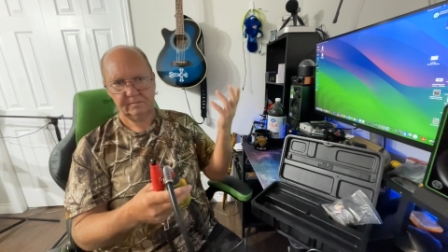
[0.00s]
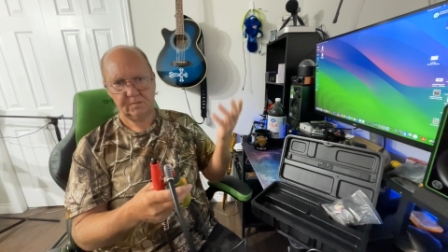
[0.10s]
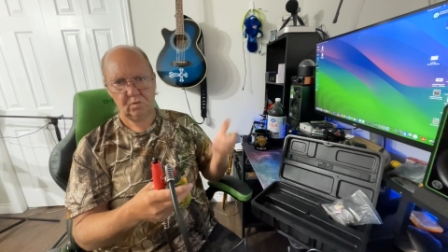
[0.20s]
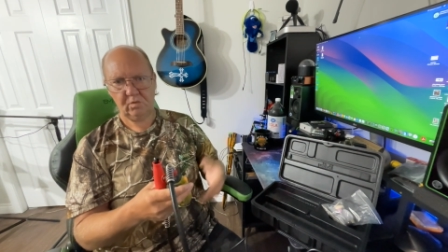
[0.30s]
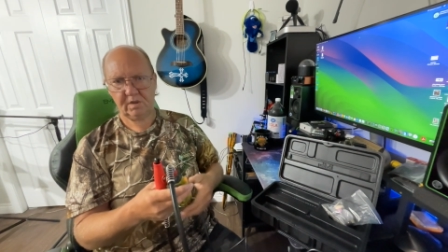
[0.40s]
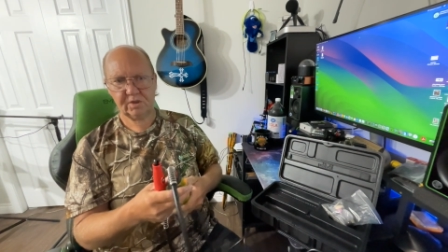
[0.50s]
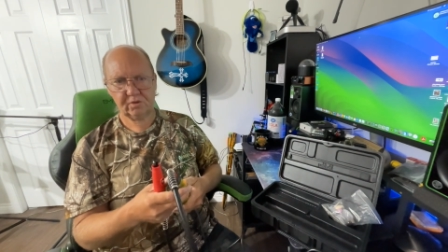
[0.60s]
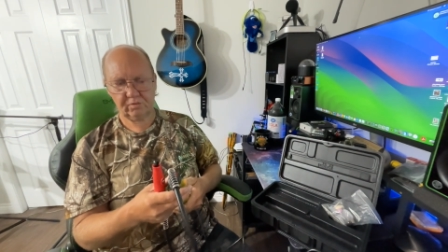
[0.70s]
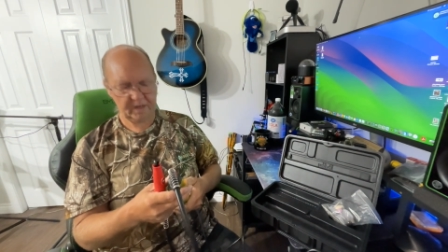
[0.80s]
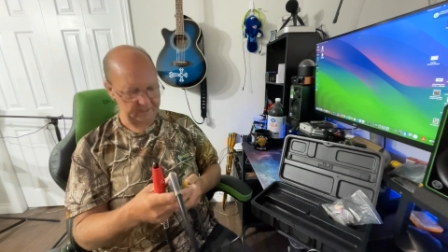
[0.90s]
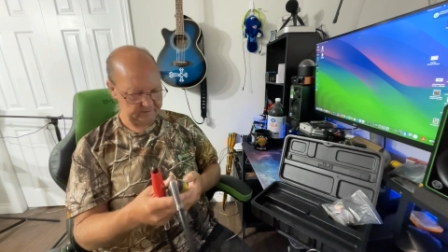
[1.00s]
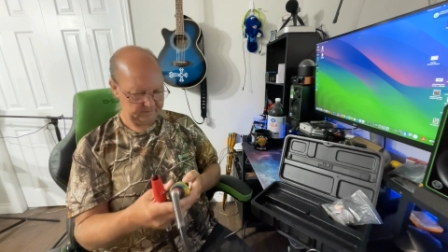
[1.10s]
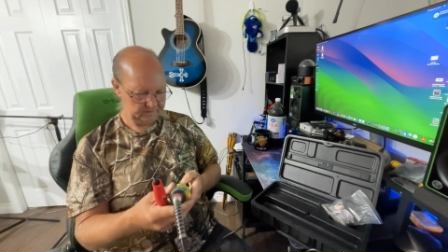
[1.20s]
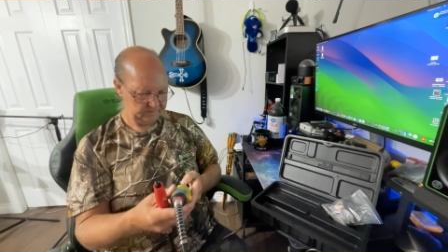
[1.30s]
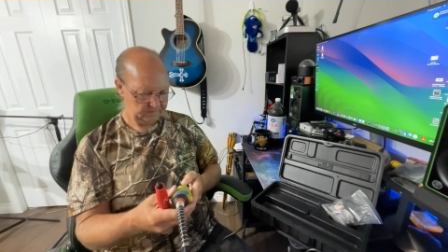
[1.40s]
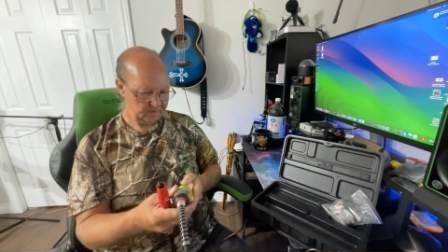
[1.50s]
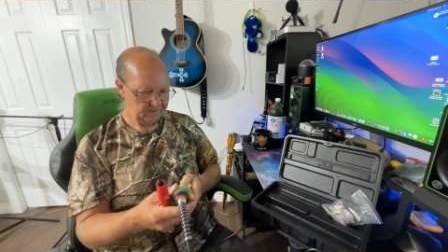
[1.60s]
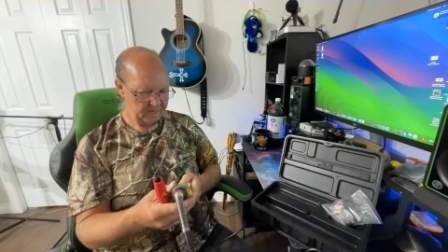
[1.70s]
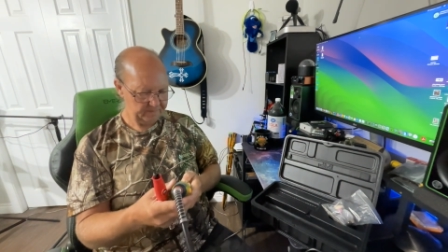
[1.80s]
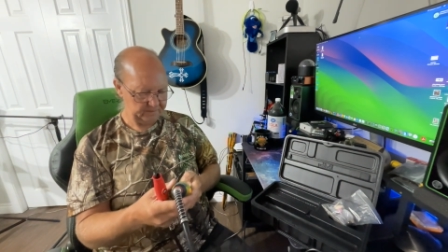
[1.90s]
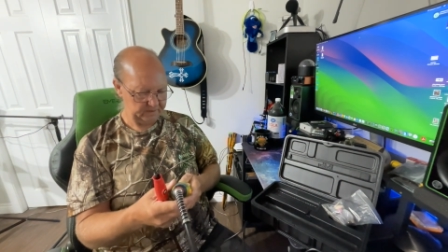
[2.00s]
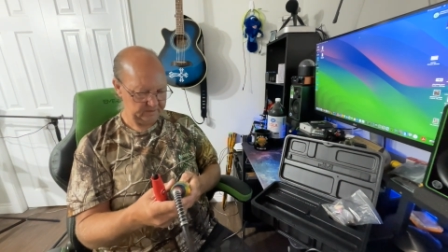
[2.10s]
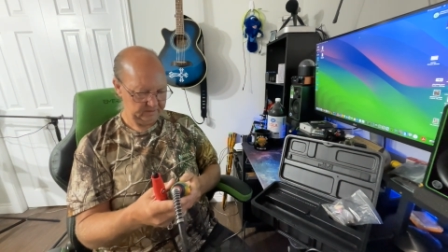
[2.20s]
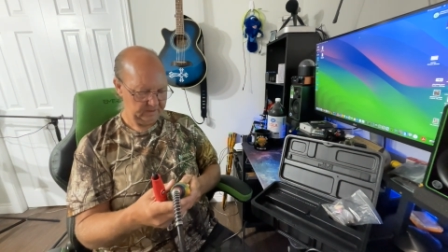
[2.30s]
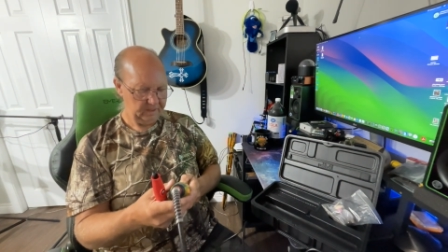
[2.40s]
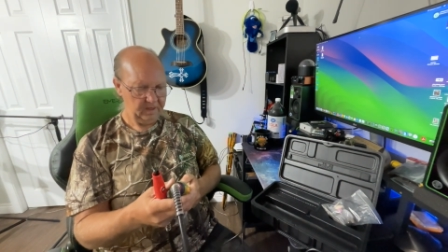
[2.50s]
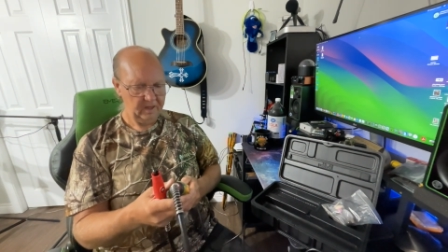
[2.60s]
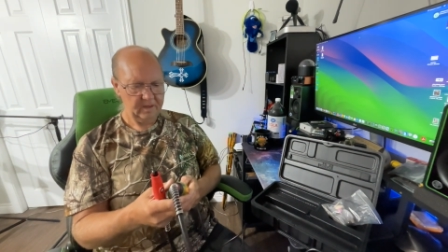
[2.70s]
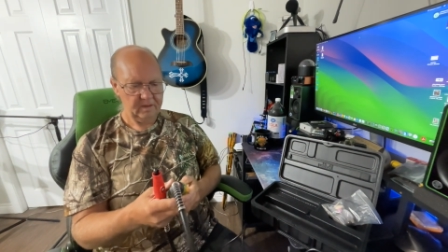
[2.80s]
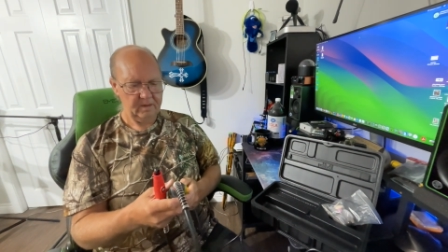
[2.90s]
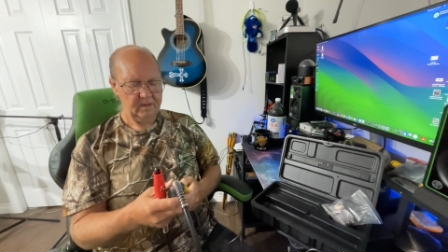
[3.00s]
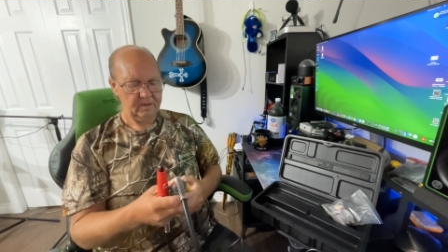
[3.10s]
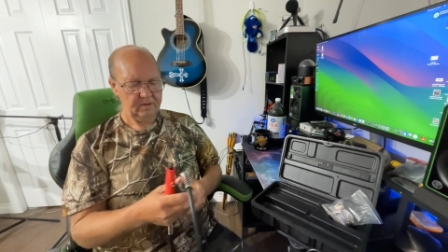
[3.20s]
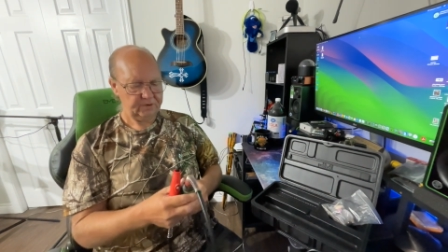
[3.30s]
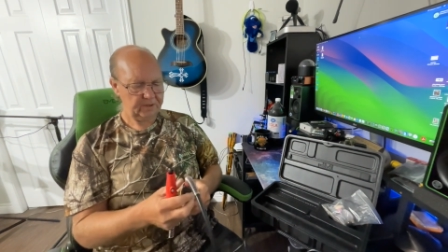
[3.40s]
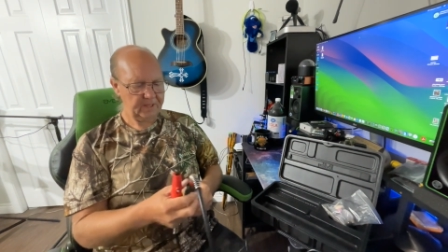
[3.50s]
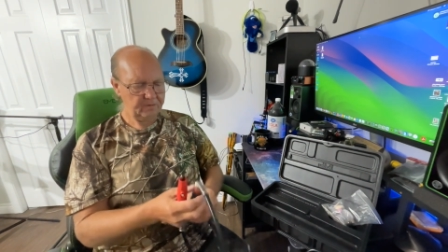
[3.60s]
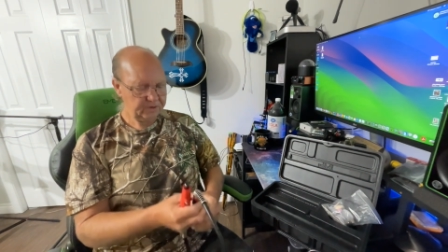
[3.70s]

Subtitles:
Works great. I'm happy. So that was